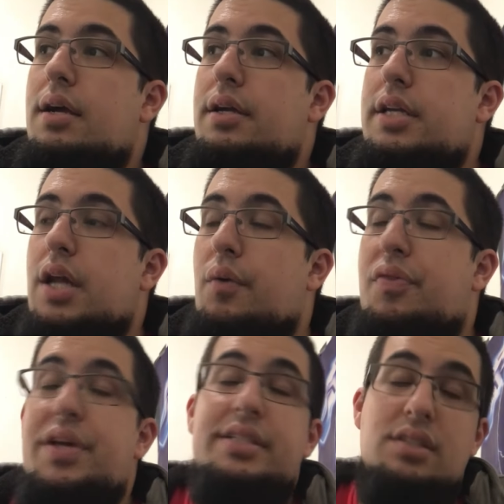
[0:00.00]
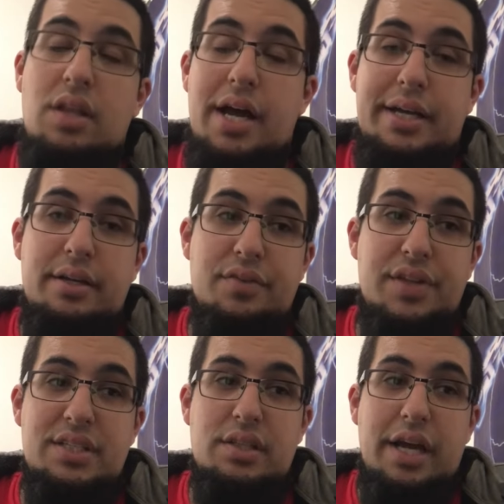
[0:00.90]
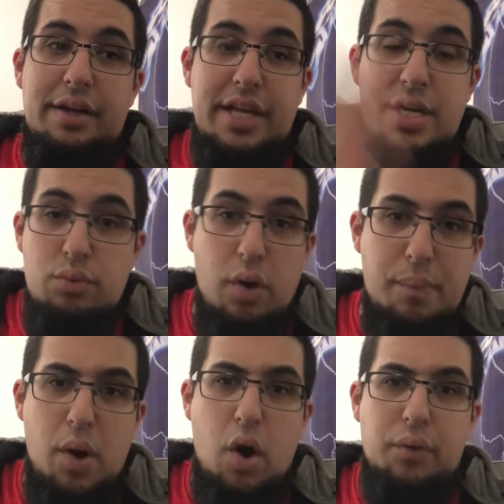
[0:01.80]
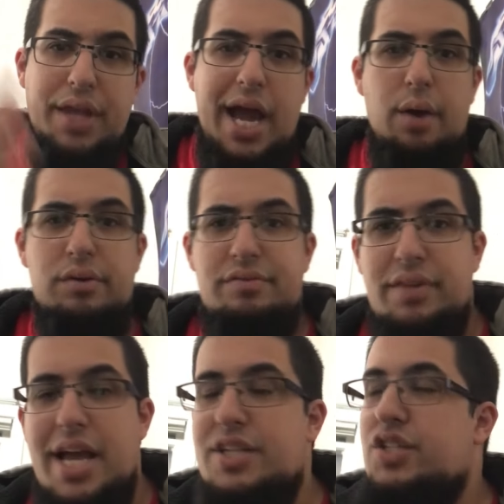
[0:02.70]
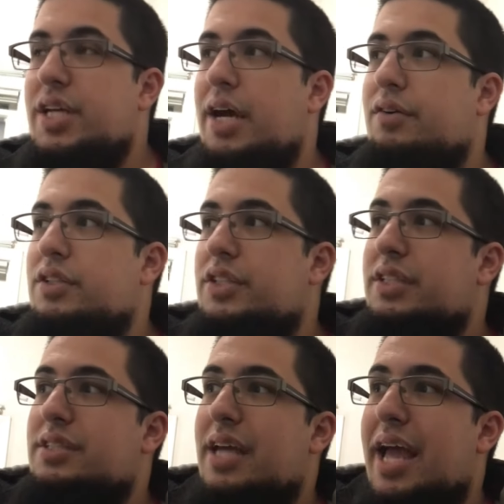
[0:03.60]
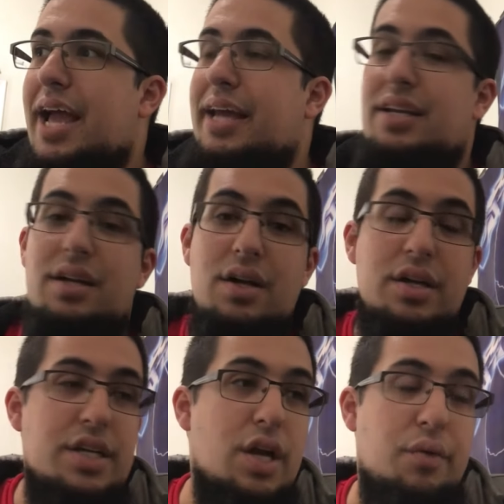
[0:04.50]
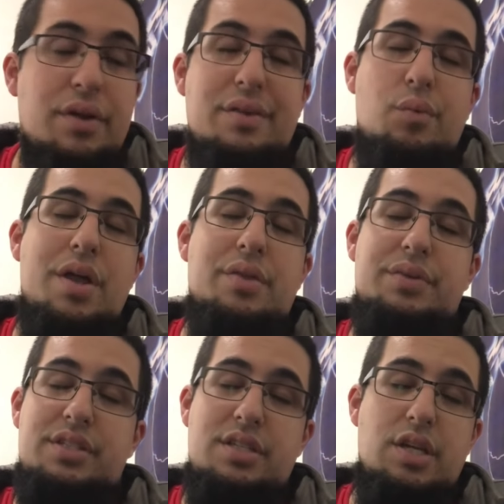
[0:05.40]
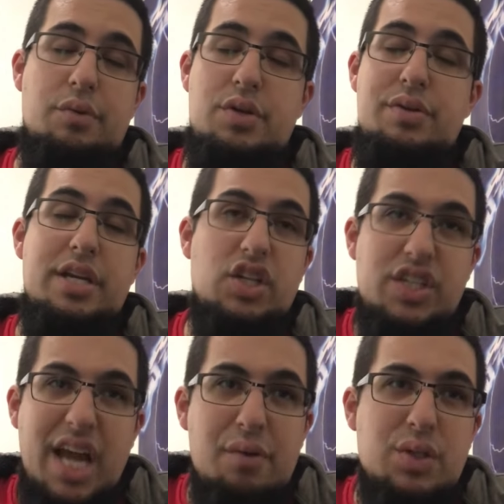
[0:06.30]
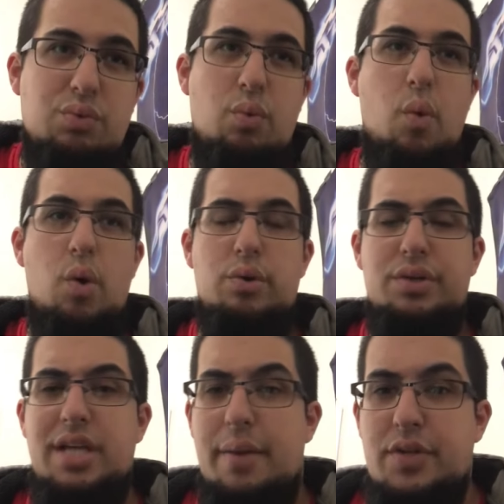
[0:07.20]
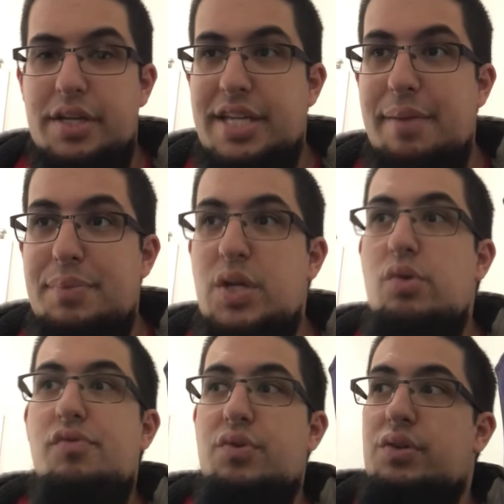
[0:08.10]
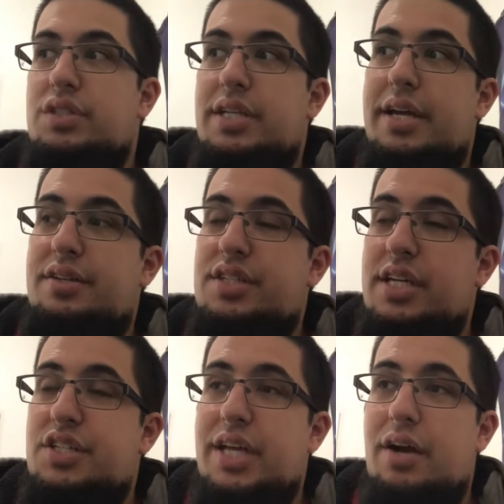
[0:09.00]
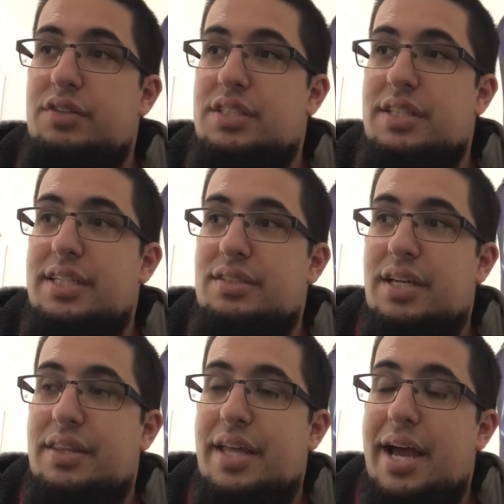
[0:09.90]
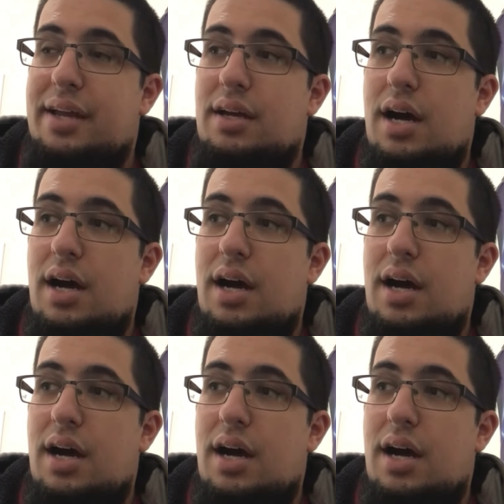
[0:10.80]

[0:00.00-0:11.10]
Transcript: You know, things like Hero Ball now and Flash Challenges and, you know, whether it's, you know, you need a challenge reward or a Top Shot debut for said challenges and things like that.